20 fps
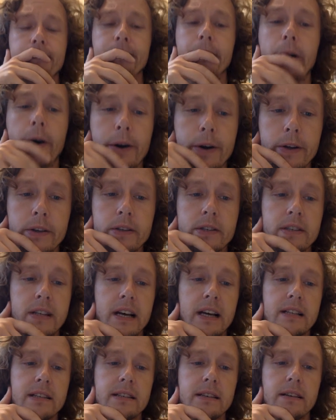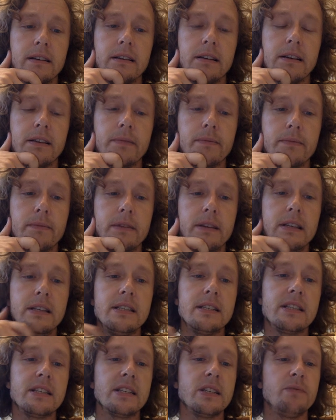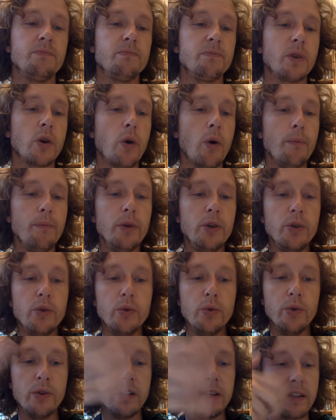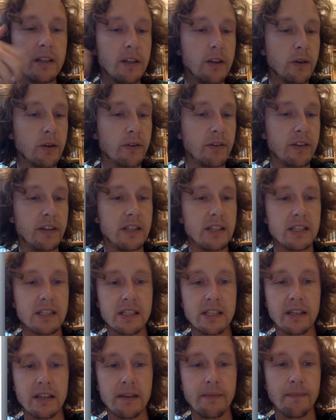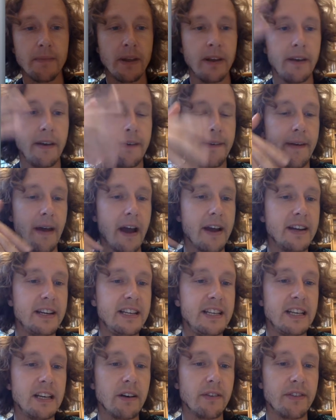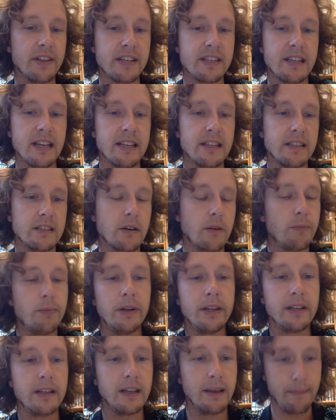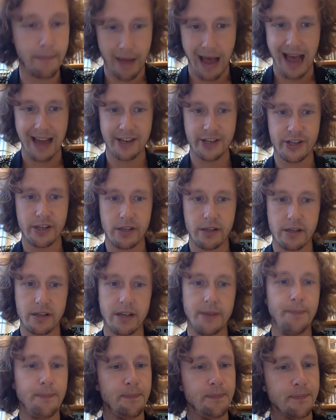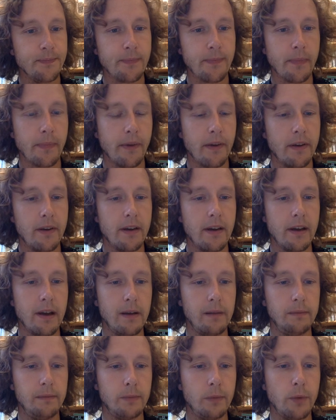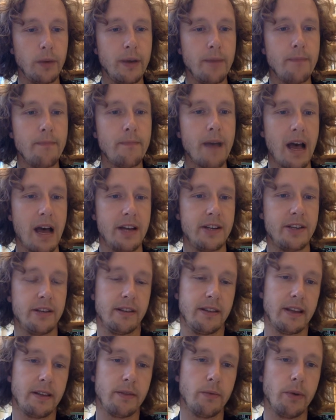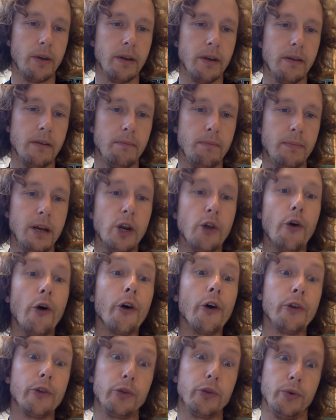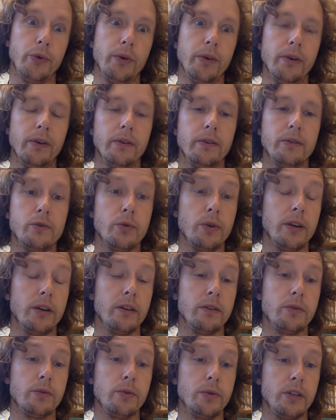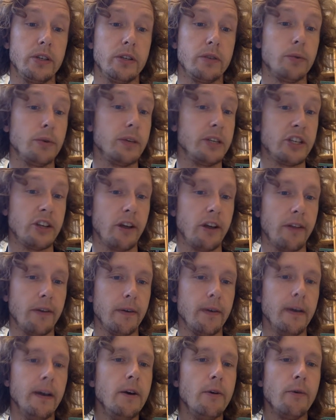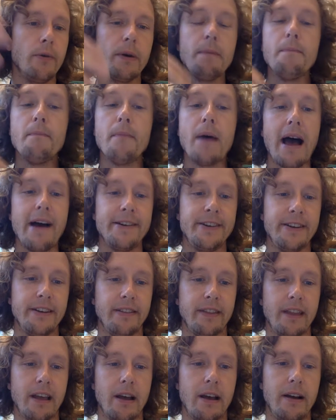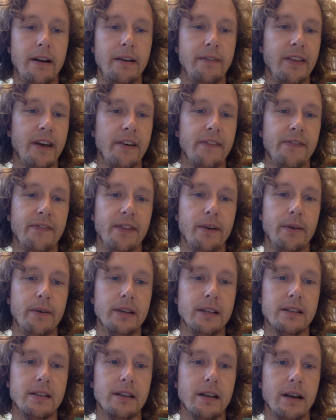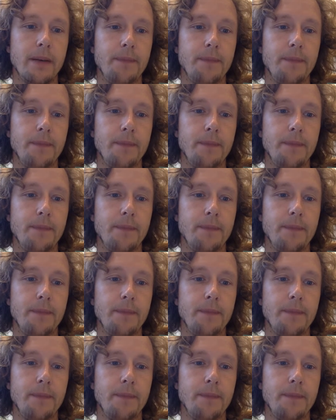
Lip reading: argues that this community, or this idea of the state, is completely imagined. We imagine that we belong to each other. We imagine that there is